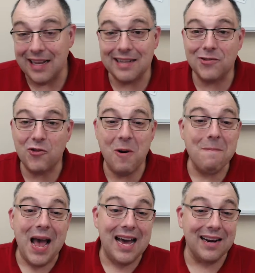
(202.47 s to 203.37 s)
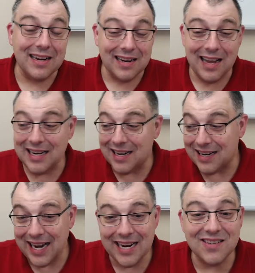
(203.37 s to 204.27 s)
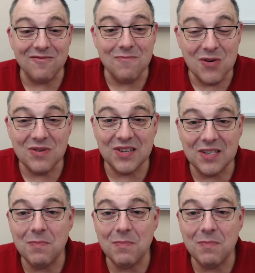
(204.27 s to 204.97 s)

and dramatic like in the case of Moses,